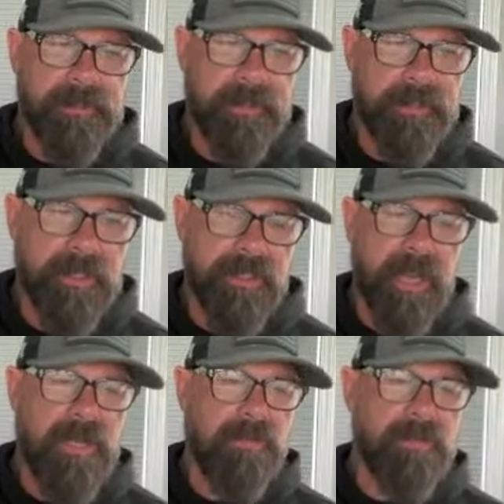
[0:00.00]
Listen,
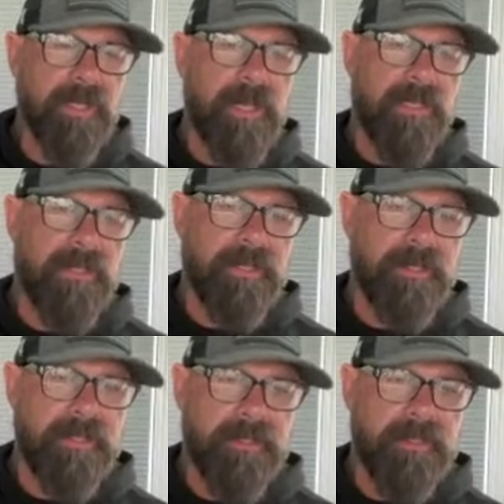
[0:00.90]
I
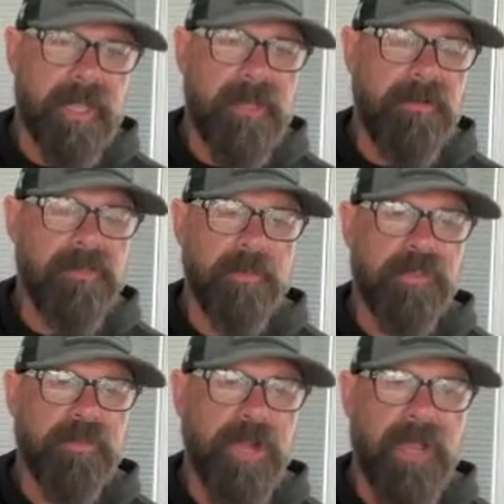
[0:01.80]
don't
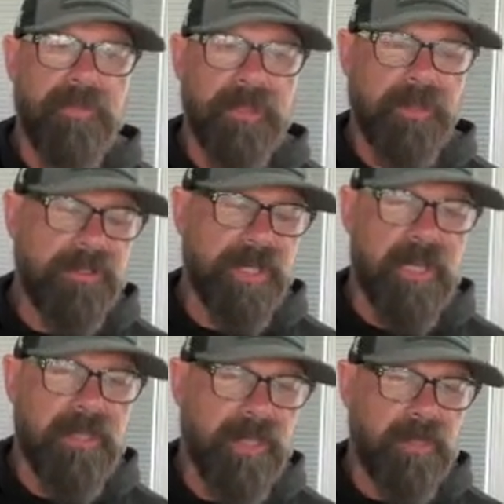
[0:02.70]
subscribe that there's
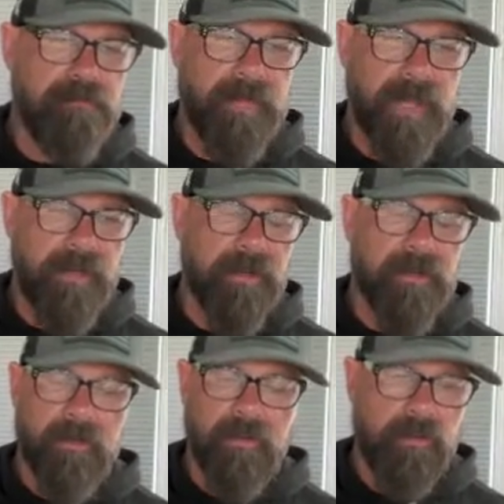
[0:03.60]
anything better
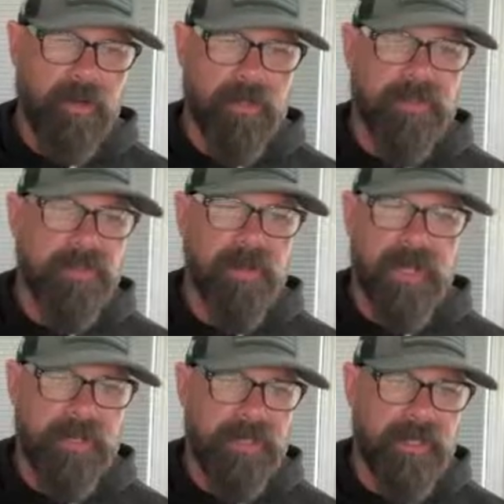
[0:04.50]
or worse or
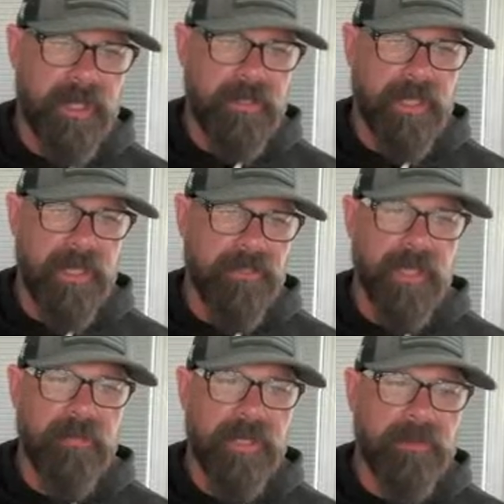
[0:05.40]
anything like that,
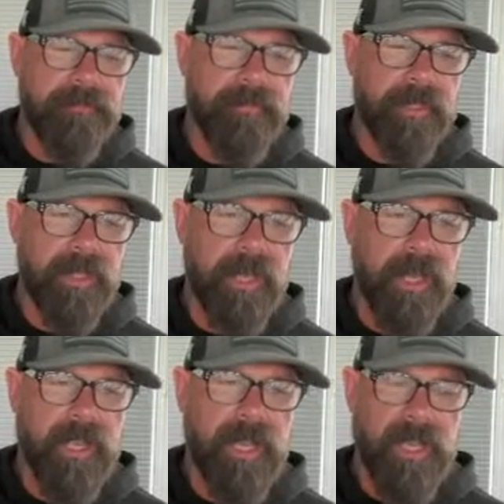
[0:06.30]
JB.
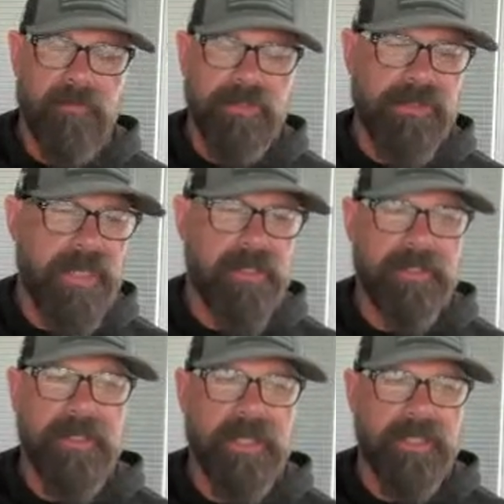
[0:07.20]
I will say this
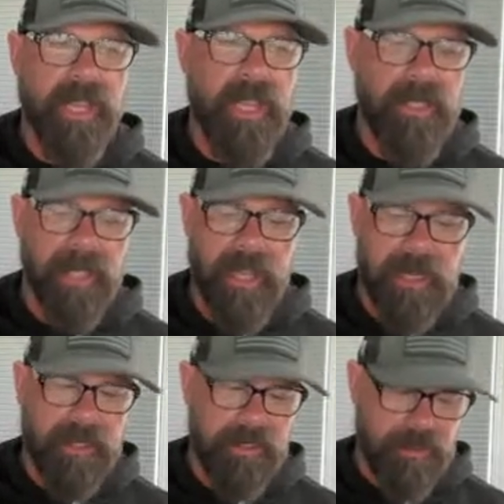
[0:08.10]
till the day I
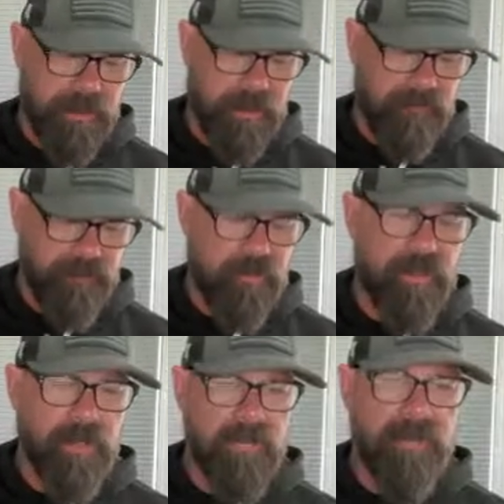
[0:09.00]
die. If you
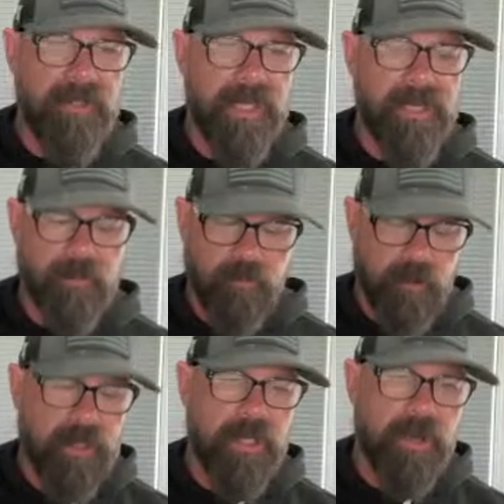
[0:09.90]
do everything and
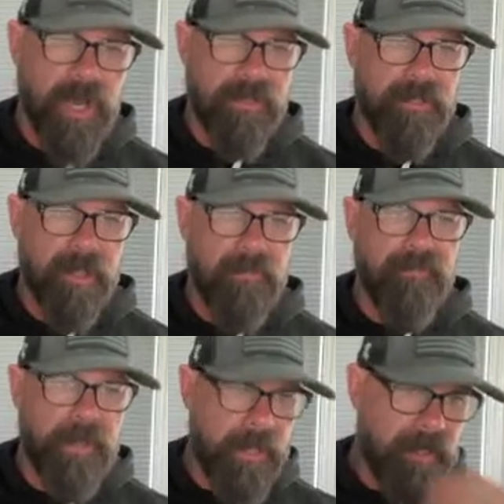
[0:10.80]
work your ass off,
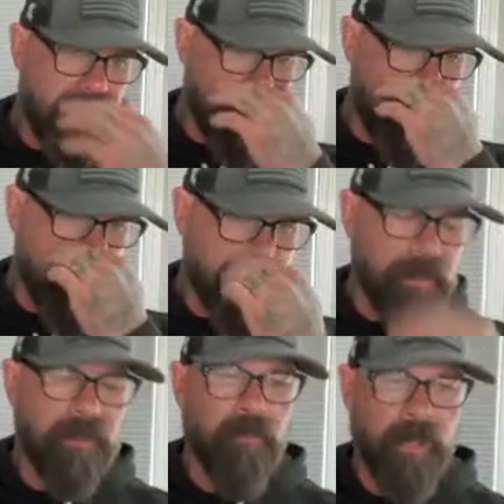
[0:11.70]
things
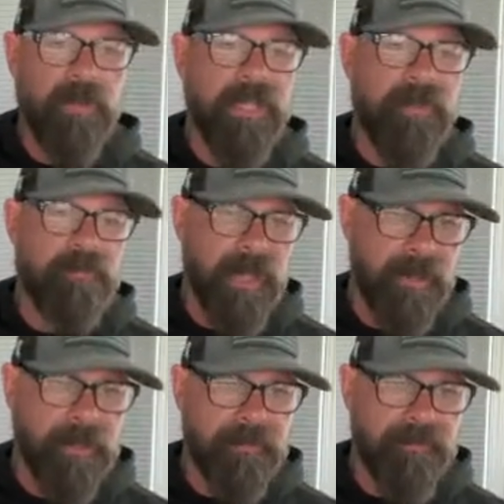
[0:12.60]
will get
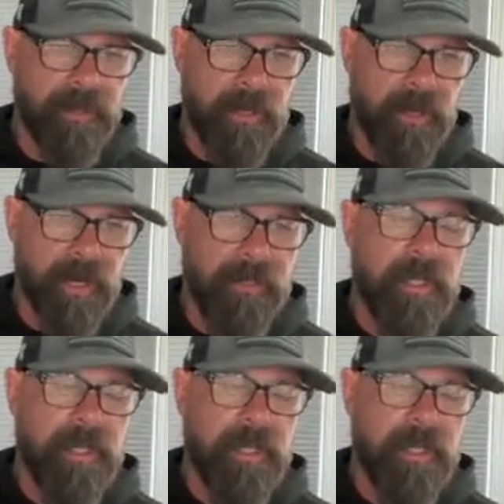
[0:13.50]
better. All right.